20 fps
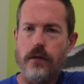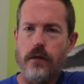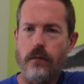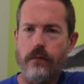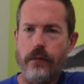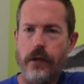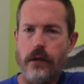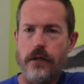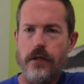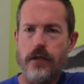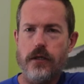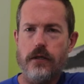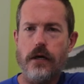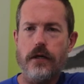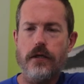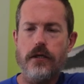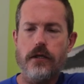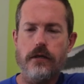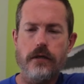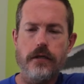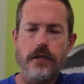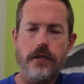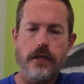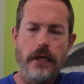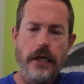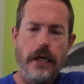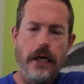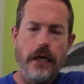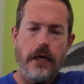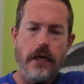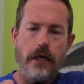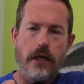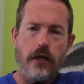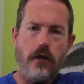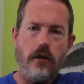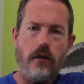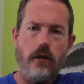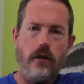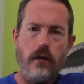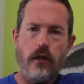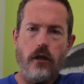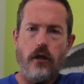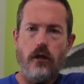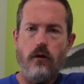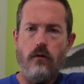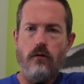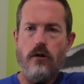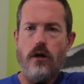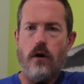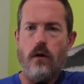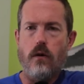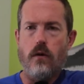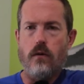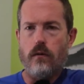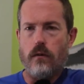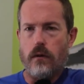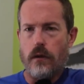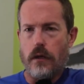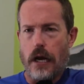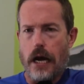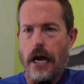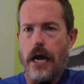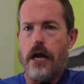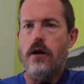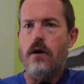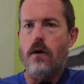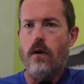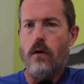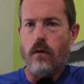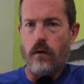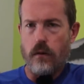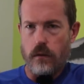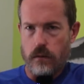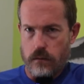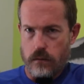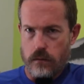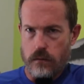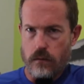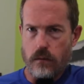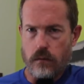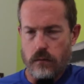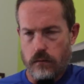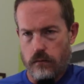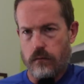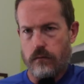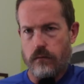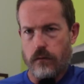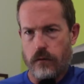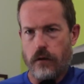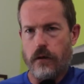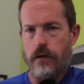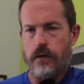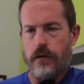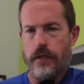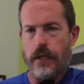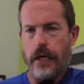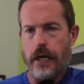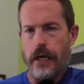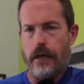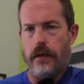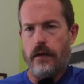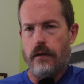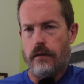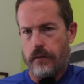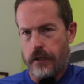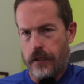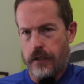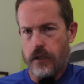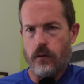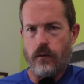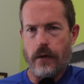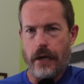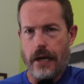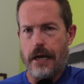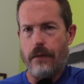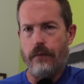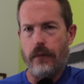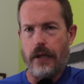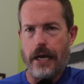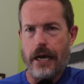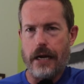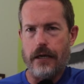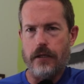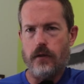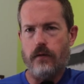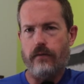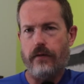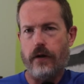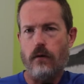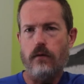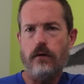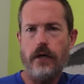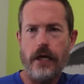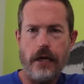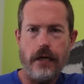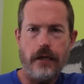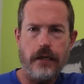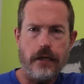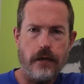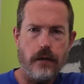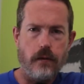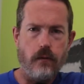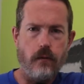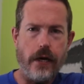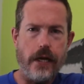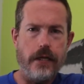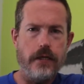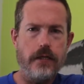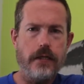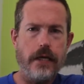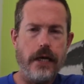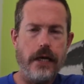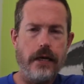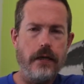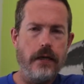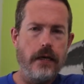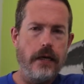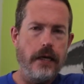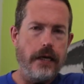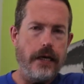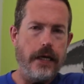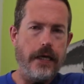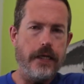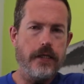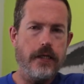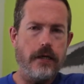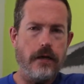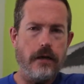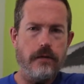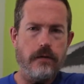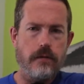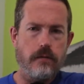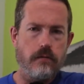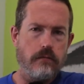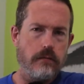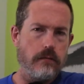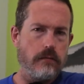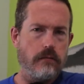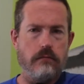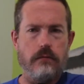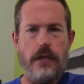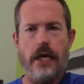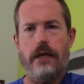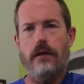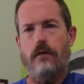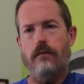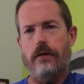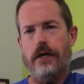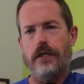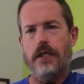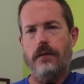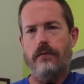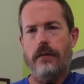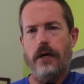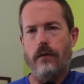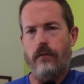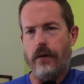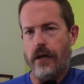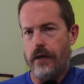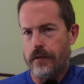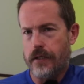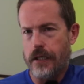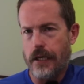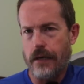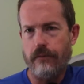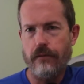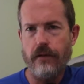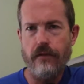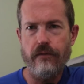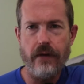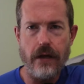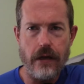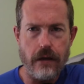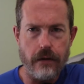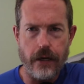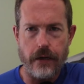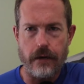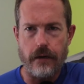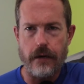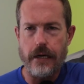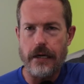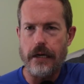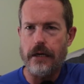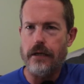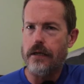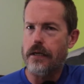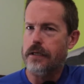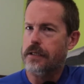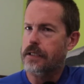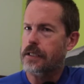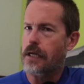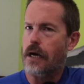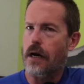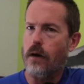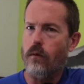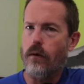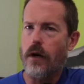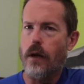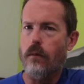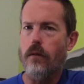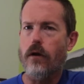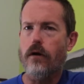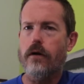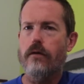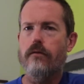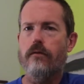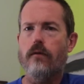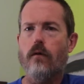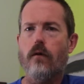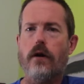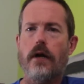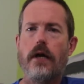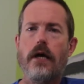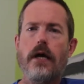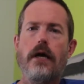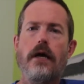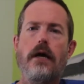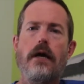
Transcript: you know building structures you know, I know Thursday, this is what I have planned. So if I don't get it done on Wednesday, it's going to make the rest of my week set up for failure. And that's not what I'm looking for.